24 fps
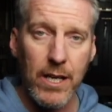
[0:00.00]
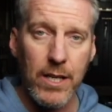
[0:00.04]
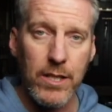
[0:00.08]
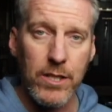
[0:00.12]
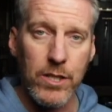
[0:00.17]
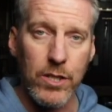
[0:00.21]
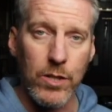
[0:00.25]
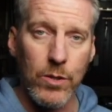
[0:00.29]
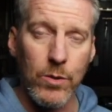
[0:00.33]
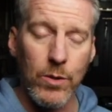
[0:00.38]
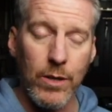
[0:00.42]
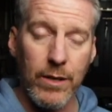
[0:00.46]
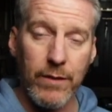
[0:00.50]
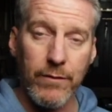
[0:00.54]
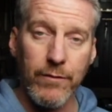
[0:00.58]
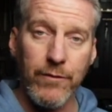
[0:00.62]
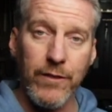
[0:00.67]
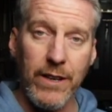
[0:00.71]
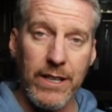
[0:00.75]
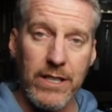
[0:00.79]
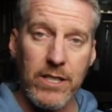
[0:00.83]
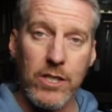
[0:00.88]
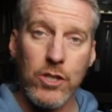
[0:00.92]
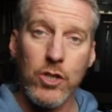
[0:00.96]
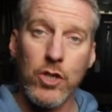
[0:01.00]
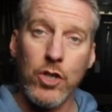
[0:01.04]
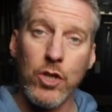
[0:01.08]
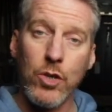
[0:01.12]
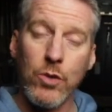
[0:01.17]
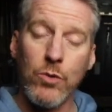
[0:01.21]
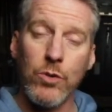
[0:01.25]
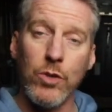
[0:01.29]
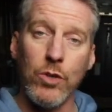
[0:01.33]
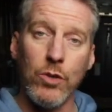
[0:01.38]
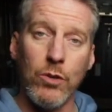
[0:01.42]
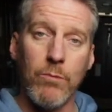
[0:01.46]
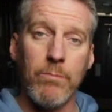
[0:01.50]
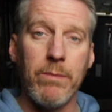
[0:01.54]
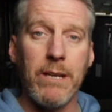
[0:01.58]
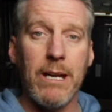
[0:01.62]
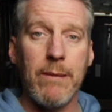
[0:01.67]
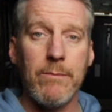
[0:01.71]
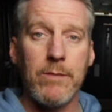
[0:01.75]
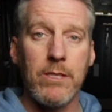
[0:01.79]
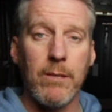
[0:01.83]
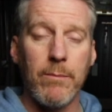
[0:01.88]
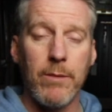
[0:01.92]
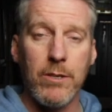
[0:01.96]
to fit to your
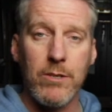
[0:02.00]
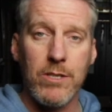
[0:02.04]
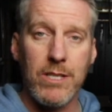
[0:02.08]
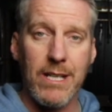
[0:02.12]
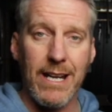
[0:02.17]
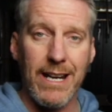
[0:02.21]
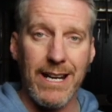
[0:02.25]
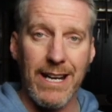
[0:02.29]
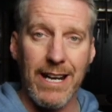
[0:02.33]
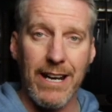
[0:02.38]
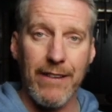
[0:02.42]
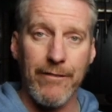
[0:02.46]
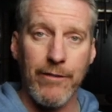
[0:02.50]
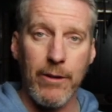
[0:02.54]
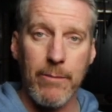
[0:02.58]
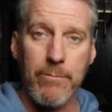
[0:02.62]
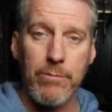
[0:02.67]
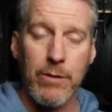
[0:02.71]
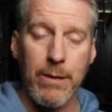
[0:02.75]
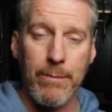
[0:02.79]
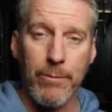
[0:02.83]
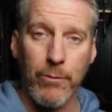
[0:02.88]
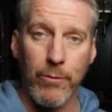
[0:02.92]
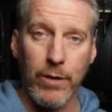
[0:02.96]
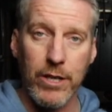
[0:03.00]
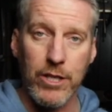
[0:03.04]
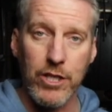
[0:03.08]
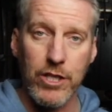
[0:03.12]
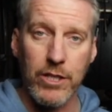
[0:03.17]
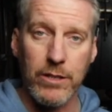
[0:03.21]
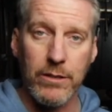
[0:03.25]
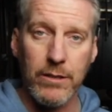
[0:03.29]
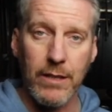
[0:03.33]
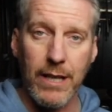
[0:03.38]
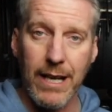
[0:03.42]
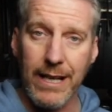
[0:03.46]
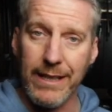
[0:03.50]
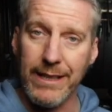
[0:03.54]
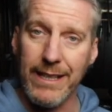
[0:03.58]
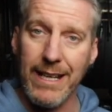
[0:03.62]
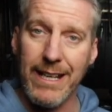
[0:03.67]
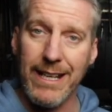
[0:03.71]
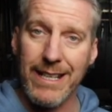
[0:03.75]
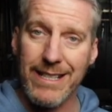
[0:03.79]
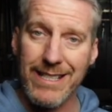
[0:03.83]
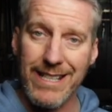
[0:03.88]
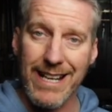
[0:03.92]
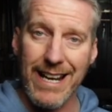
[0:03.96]
BMW sat-nav preparation and
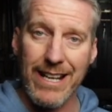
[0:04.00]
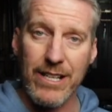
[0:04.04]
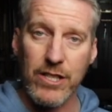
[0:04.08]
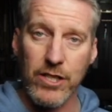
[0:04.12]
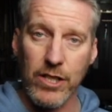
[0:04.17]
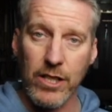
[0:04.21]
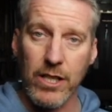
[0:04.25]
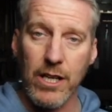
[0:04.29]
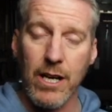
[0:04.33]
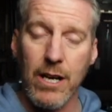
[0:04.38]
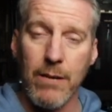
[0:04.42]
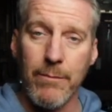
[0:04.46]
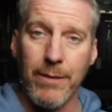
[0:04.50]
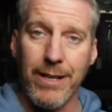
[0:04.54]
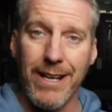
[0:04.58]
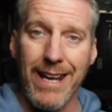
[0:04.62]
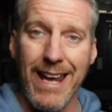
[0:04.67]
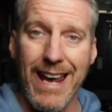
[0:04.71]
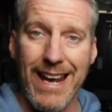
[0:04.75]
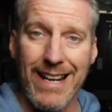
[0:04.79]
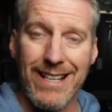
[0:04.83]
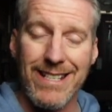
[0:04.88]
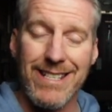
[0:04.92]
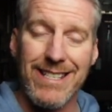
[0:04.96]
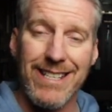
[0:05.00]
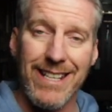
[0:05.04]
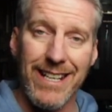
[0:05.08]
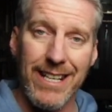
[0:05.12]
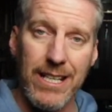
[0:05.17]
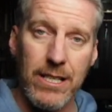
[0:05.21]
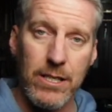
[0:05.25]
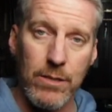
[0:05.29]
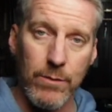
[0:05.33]
then attach the Garmin XT.